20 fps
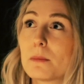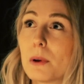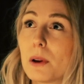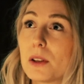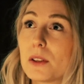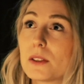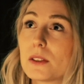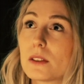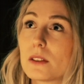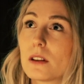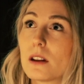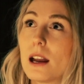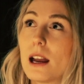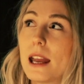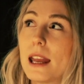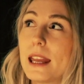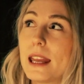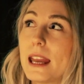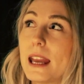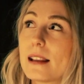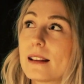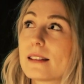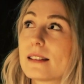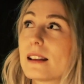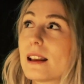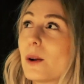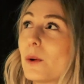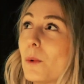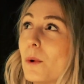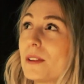but I guess
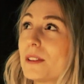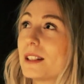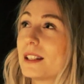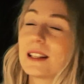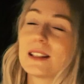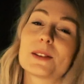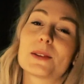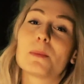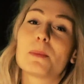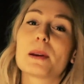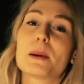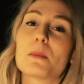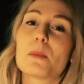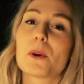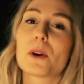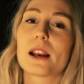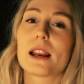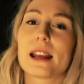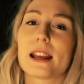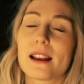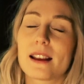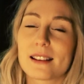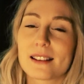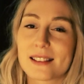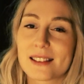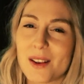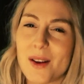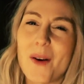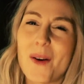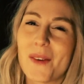I wanted it to be more like a
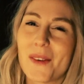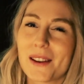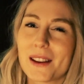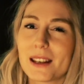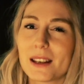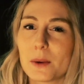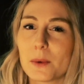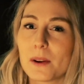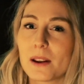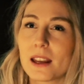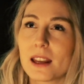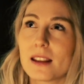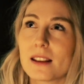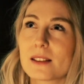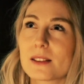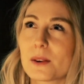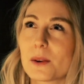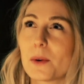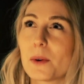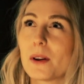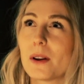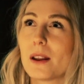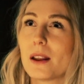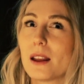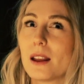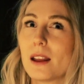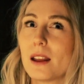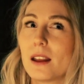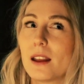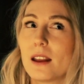song in a way. So
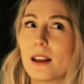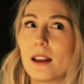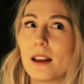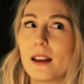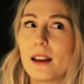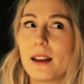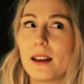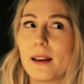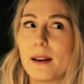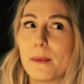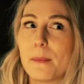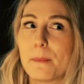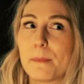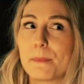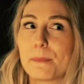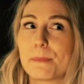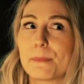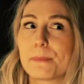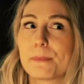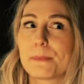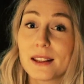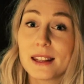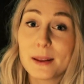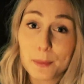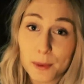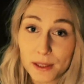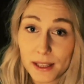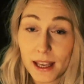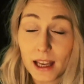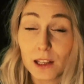yeah,
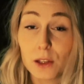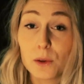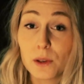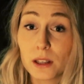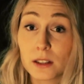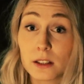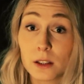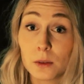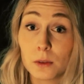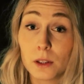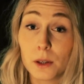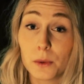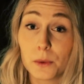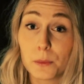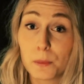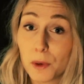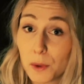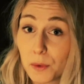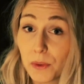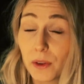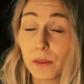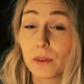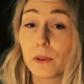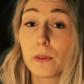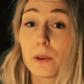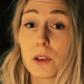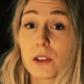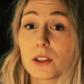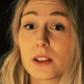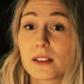but yeah, you can download both of the
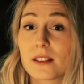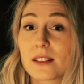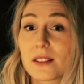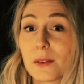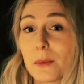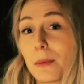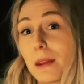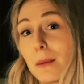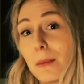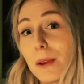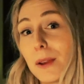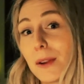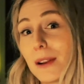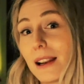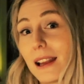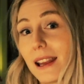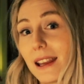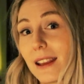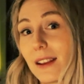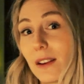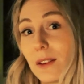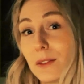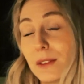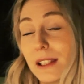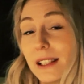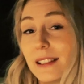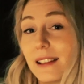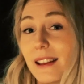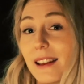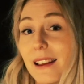versions, so maybe you like
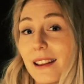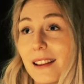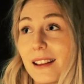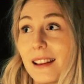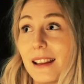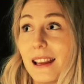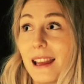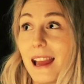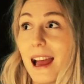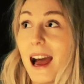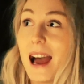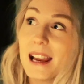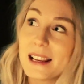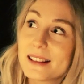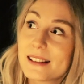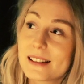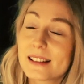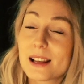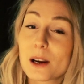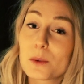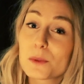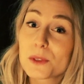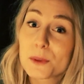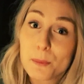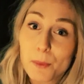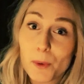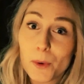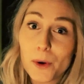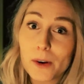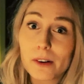only the ice sounds
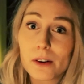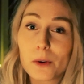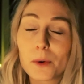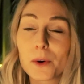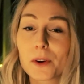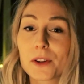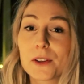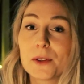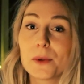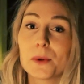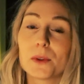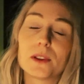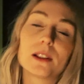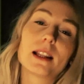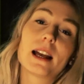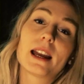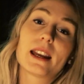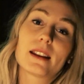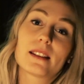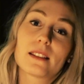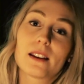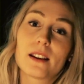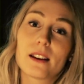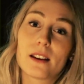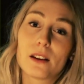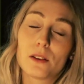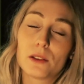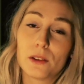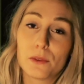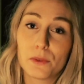more, or you like
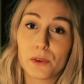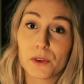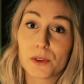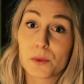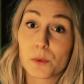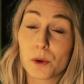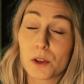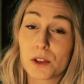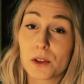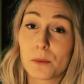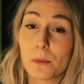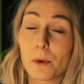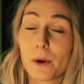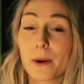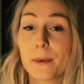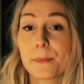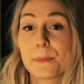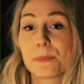the first version more.